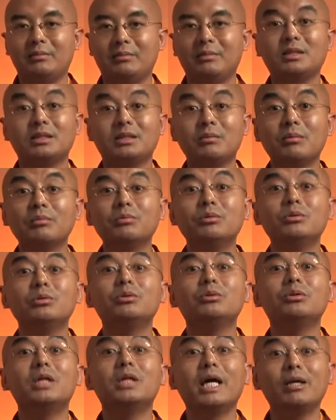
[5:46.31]
Some of you,
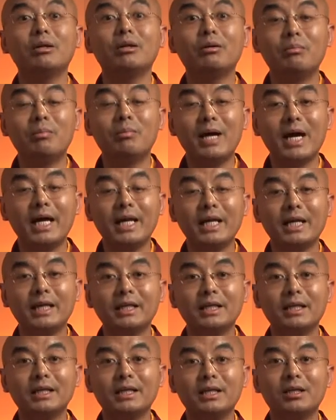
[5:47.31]
you like your
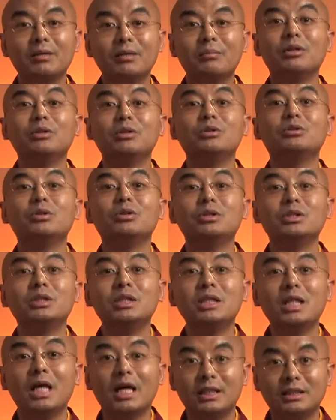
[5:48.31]
panic, but you don't
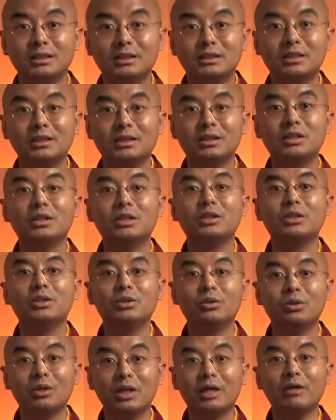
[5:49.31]
realize
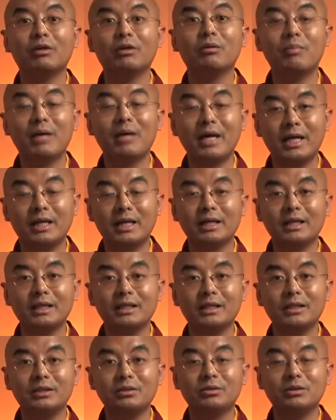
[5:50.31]
you like your panic.
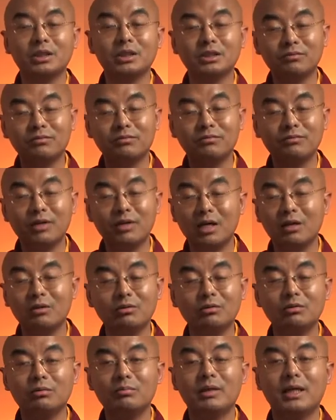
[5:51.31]
You just follow
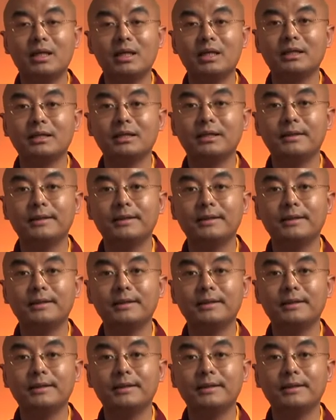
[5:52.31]
the panic.